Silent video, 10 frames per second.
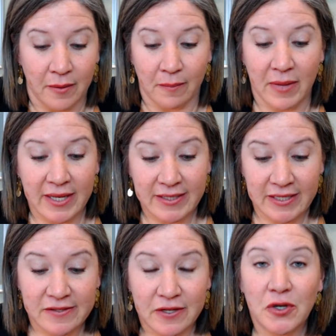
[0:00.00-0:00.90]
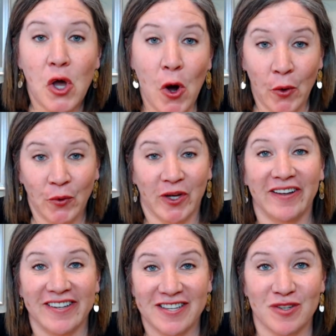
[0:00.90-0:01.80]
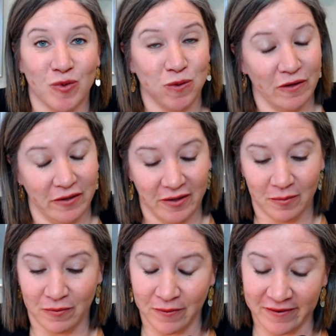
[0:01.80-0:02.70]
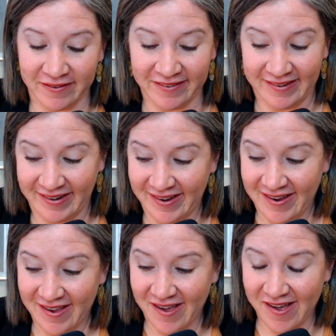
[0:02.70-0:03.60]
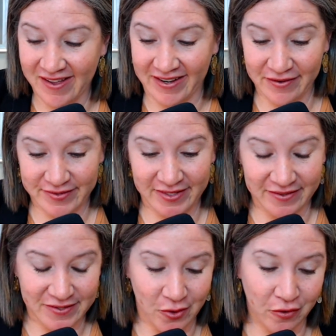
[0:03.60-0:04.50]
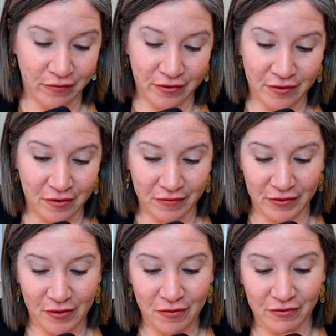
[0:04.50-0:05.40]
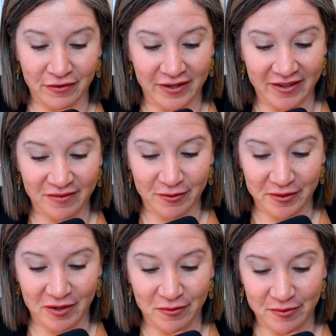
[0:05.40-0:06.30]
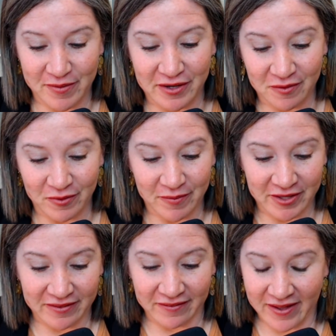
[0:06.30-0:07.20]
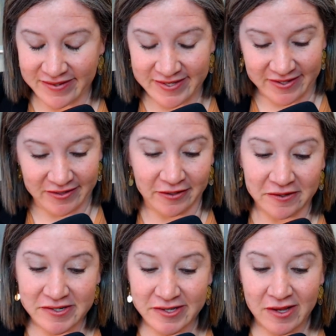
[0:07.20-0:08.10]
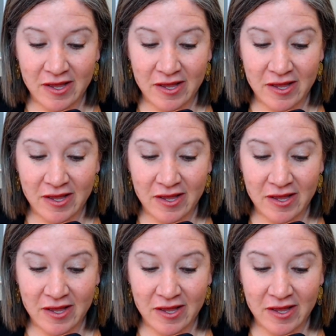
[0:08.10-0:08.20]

Men need to know, this is really important, and I've seen this over and over and over again working with men and women the last 10 years.